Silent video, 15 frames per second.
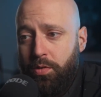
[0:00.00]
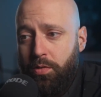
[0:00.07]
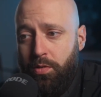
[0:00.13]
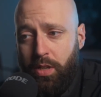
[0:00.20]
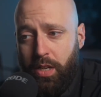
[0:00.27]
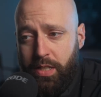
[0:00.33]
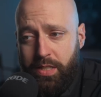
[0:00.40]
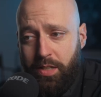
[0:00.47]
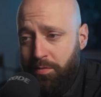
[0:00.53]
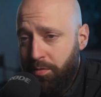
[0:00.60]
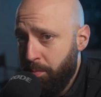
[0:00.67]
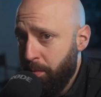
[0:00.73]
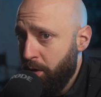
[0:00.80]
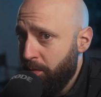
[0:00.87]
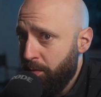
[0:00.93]
like I said, for
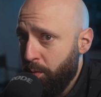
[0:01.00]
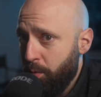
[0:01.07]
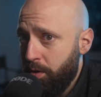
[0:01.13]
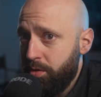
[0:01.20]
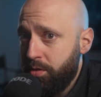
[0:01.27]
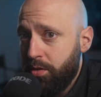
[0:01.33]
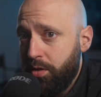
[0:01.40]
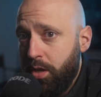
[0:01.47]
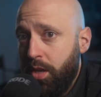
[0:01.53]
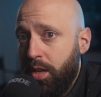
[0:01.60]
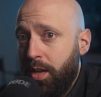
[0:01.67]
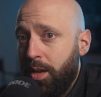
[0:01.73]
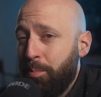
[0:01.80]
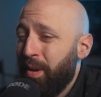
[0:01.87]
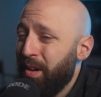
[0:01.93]
better or for worse,
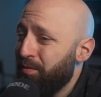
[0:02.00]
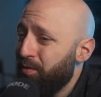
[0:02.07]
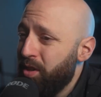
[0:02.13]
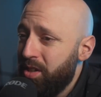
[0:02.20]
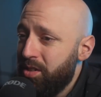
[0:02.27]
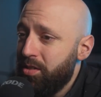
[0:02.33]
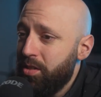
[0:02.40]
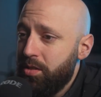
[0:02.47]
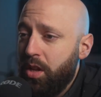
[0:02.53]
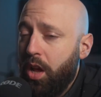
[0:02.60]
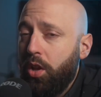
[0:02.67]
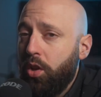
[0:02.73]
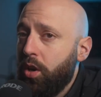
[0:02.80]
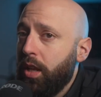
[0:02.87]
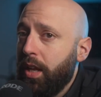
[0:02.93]
my footage does
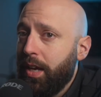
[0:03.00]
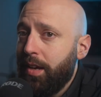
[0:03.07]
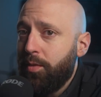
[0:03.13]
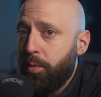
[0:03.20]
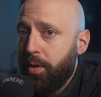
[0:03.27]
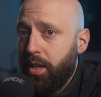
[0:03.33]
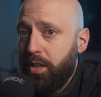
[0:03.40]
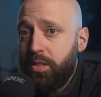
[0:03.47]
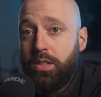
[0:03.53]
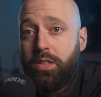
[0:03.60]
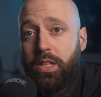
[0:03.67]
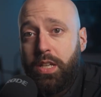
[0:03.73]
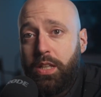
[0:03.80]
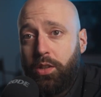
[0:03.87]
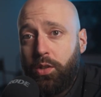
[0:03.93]
not look like everyone else's.
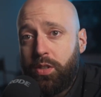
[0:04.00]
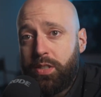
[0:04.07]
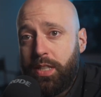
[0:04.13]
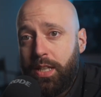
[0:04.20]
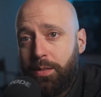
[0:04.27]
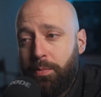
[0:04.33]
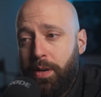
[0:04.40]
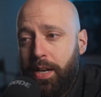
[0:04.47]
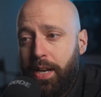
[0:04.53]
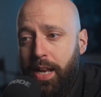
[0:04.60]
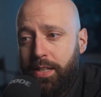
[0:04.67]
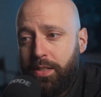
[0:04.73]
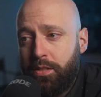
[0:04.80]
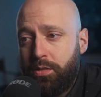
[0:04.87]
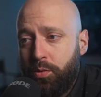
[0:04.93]
It looks like mine. It
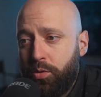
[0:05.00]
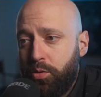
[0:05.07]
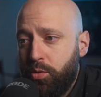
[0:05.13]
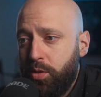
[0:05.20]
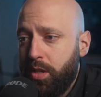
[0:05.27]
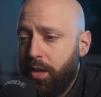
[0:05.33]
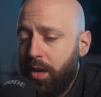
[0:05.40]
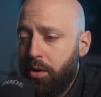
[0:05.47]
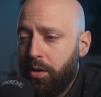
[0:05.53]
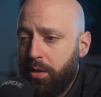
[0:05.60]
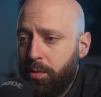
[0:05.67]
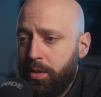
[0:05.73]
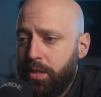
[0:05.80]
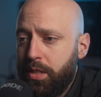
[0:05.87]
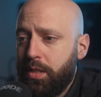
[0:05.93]
has its own unique
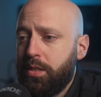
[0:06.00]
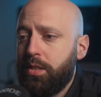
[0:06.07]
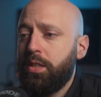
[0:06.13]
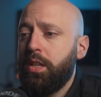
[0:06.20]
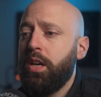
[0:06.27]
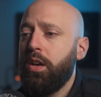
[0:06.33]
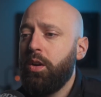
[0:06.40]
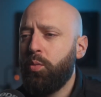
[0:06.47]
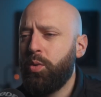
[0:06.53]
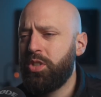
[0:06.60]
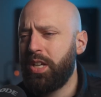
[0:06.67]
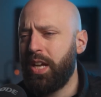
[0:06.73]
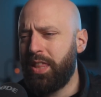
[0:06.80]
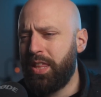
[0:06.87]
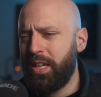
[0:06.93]
characteristics, which
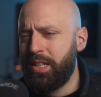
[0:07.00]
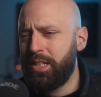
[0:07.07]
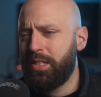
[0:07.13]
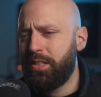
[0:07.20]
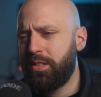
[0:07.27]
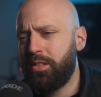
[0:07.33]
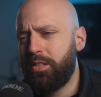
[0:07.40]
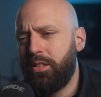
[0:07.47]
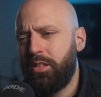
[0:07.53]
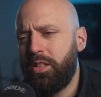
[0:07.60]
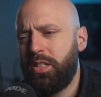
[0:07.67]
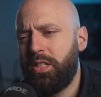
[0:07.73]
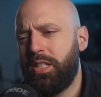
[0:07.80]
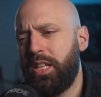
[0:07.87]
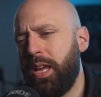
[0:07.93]
I think is the
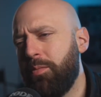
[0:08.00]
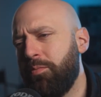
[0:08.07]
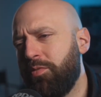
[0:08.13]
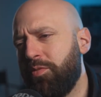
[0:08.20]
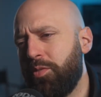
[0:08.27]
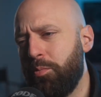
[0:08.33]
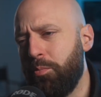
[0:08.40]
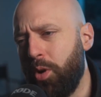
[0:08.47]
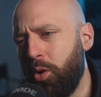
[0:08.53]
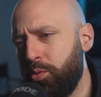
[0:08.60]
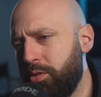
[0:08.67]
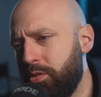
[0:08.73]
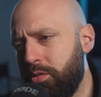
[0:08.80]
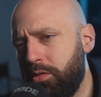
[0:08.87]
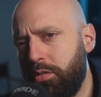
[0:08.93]
same for
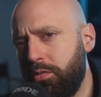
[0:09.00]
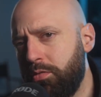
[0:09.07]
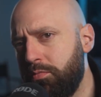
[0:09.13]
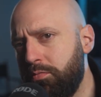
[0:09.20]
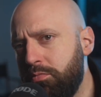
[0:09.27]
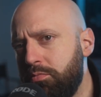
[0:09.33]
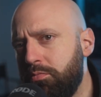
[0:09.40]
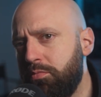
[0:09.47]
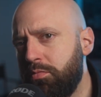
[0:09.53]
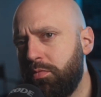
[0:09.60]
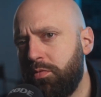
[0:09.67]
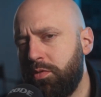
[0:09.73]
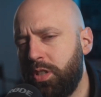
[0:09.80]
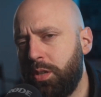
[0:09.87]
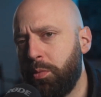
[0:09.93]
most
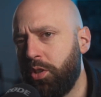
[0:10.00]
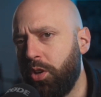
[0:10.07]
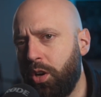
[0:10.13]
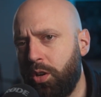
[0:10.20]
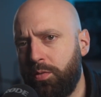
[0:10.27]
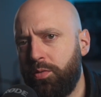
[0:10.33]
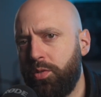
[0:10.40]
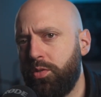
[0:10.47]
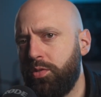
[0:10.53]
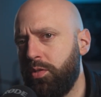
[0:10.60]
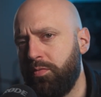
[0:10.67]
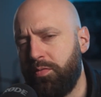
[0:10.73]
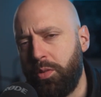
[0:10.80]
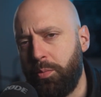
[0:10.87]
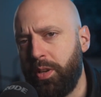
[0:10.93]
cinematographers
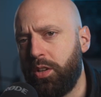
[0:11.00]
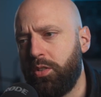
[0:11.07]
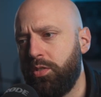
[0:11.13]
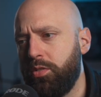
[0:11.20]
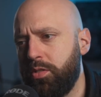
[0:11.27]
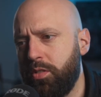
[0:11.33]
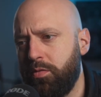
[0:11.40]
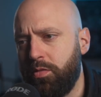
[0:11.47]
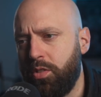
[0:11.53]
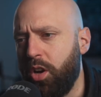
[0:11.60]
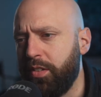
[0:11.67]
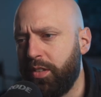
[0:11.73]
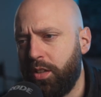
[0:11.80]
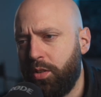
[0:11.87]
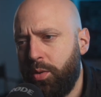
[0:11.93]
and filmmakers and
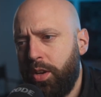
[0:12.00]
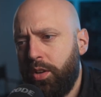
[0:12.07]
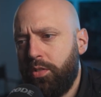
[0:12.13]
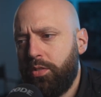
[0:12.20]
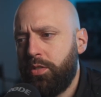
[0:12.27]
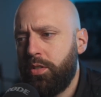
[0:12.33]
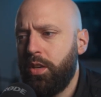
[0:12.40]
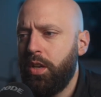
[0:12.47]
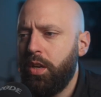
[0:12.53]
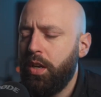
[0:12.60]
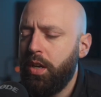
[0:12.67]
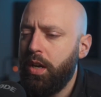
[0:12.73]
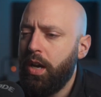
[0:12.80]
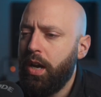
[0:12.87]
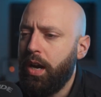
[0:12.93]
content creators.
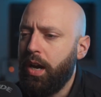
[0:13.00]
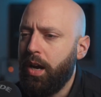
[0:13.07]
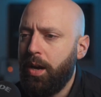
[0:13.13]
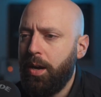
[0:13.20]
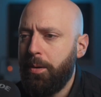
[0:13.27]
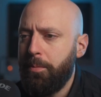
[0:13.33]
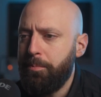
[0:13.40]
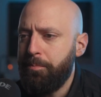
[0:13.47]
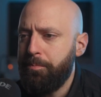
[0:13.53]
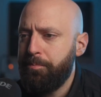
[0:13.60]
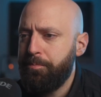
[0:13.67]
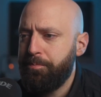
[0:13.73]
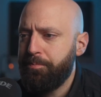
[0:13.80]
Um,